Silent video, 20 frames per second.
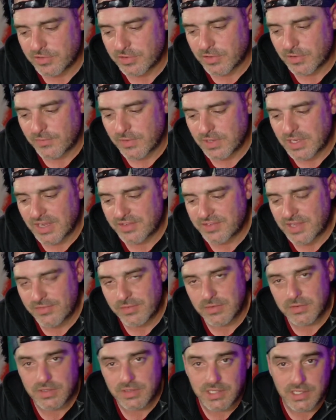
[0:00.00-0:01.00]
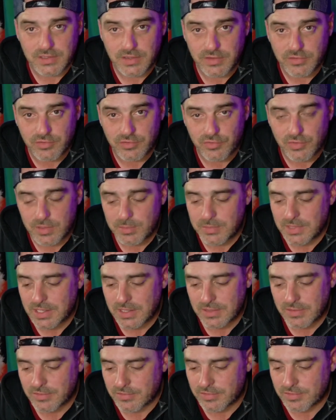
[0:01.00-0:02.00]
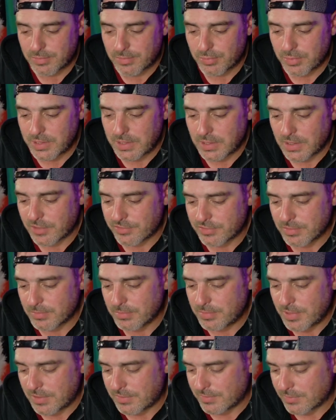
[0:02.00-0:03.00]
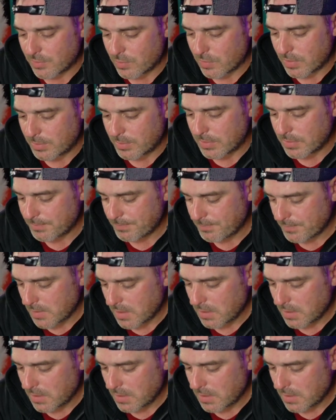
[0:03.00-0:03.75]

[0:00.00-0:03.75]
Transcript: So if you guys haven't looked into the Stream Deck, this is a pretty awesome piece of equipment.